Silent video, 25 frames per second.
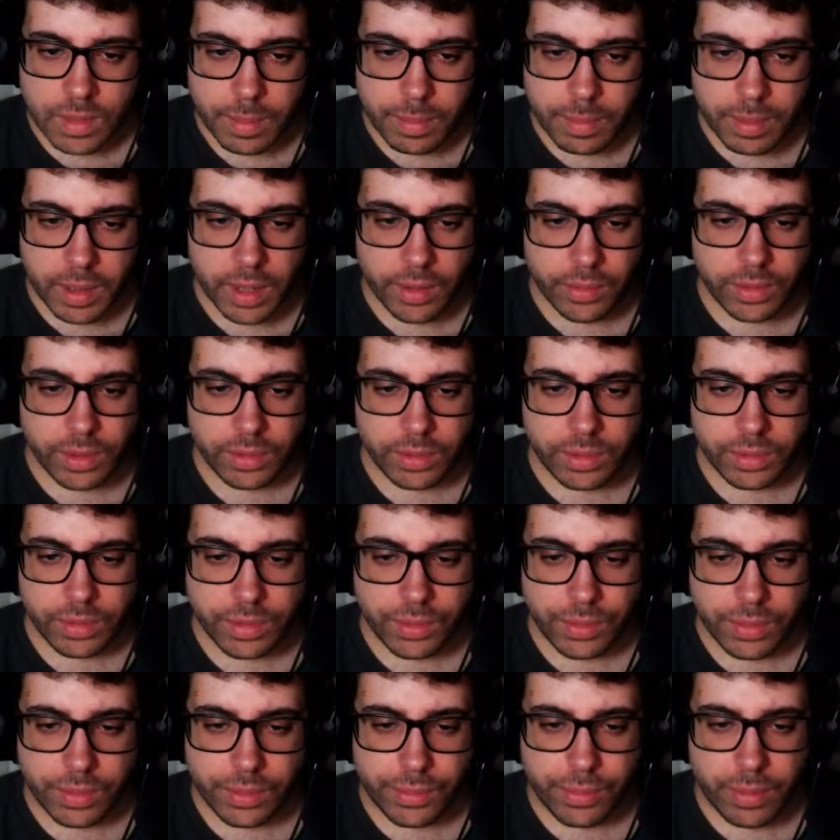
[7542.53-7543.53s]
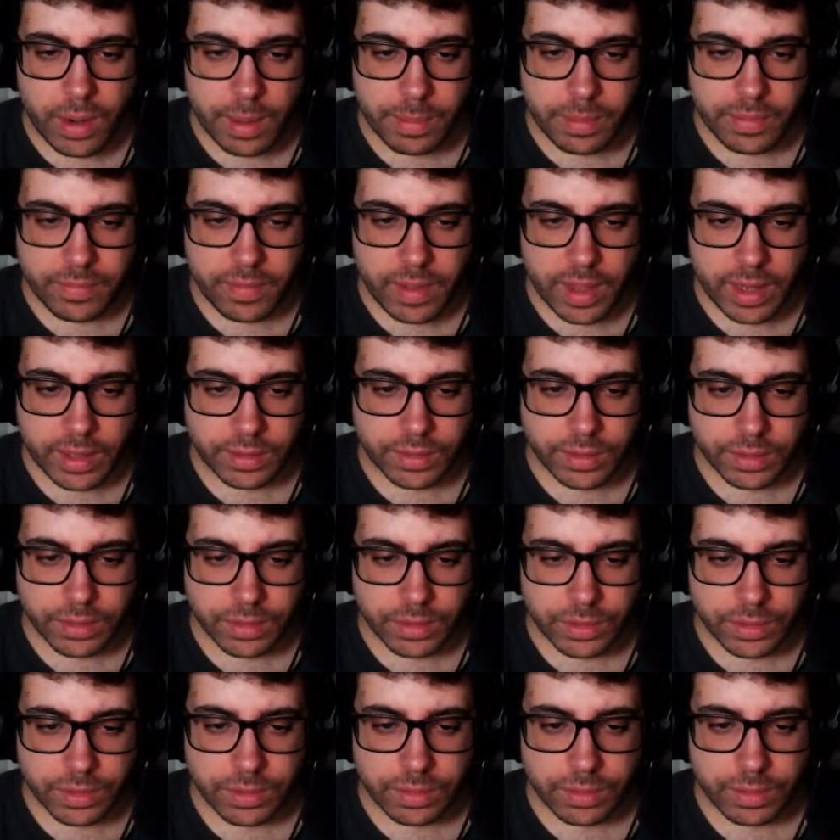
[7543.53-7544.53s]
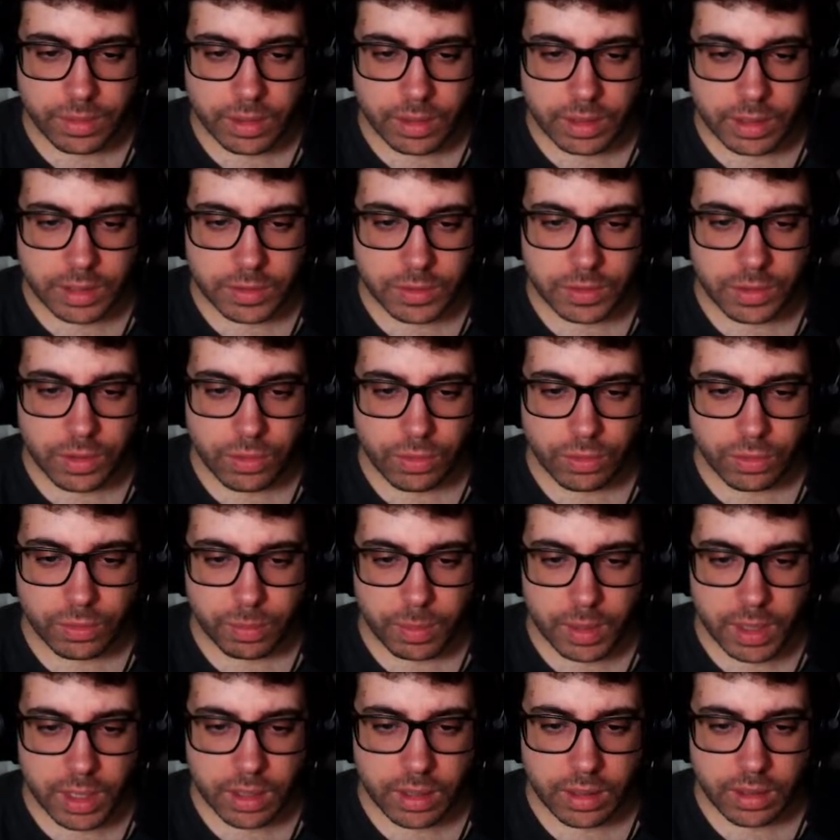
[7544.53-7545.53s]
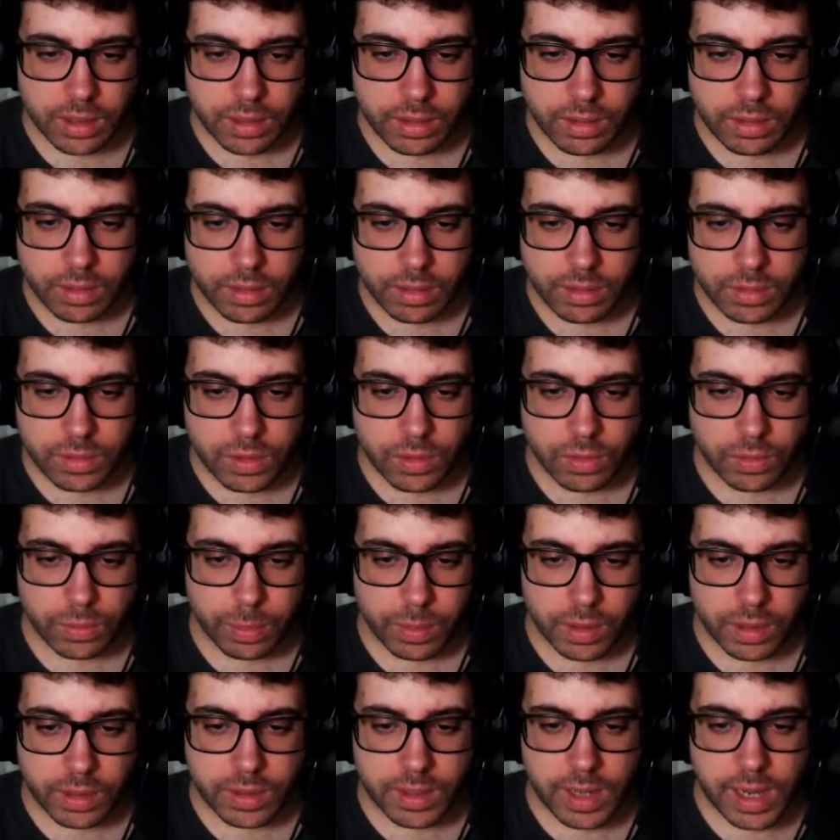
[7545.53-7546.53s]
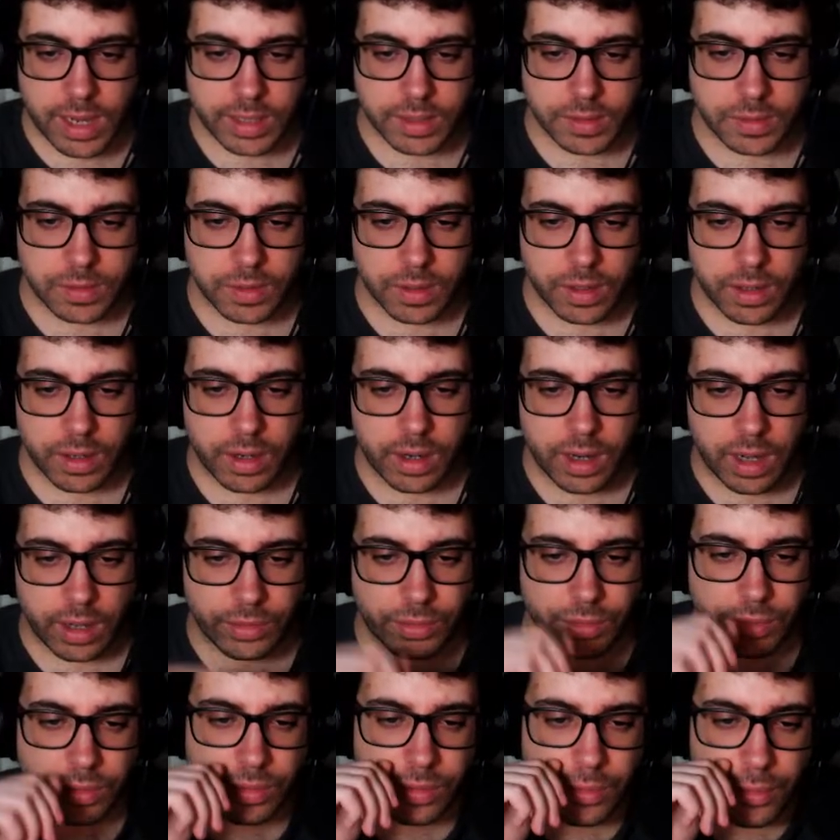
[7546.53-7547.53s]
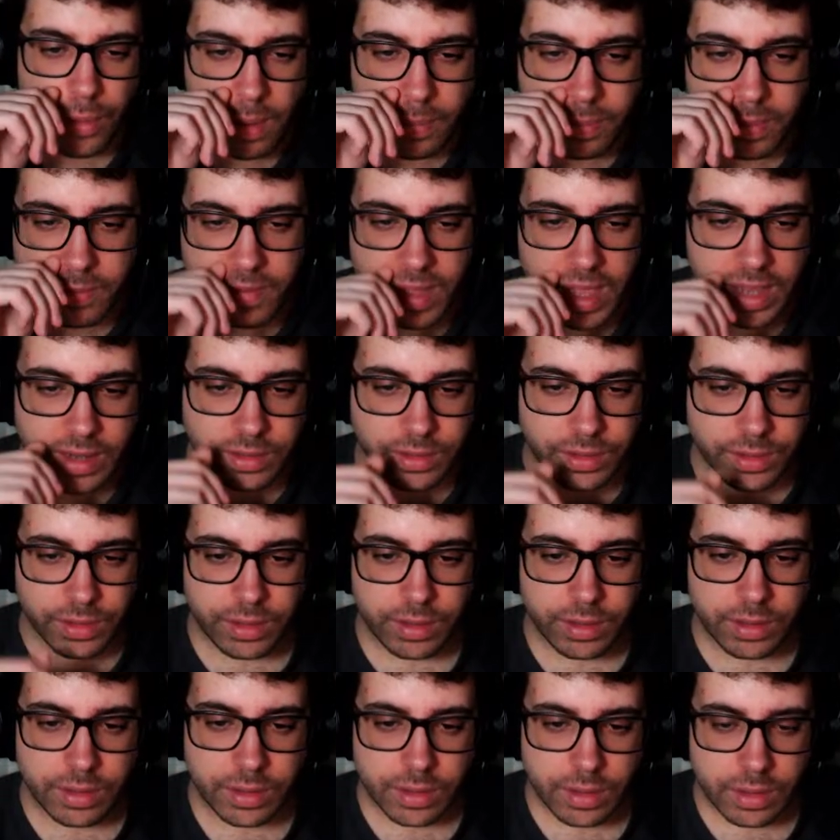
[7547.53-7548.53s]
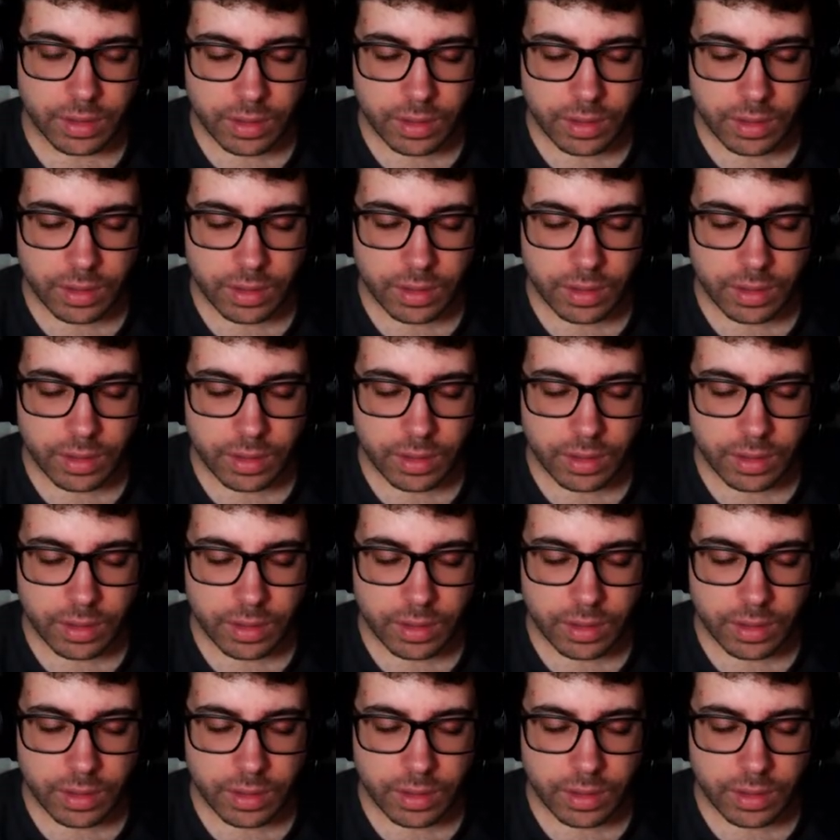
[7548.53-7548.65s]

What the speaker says: Yeah, but how do you grab the vectors? Excuse me, kind sir. How do you grab the vector?